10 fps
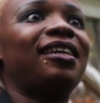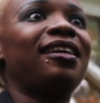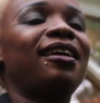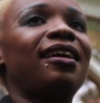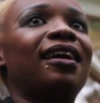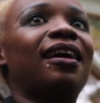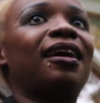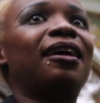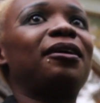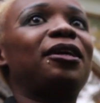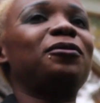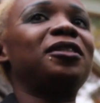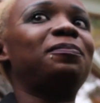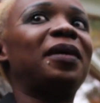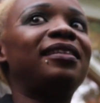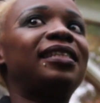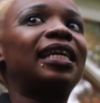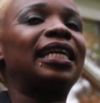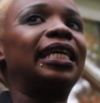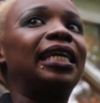he uh, he was
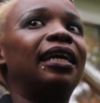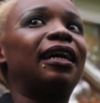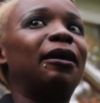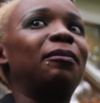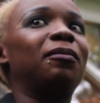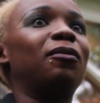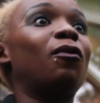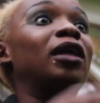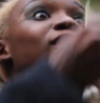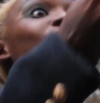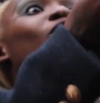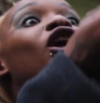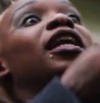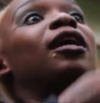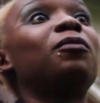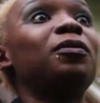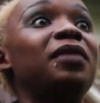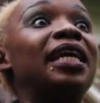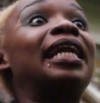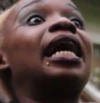basically um, wanted to connect with
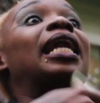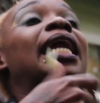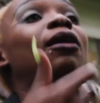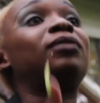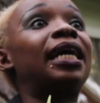me and I allowed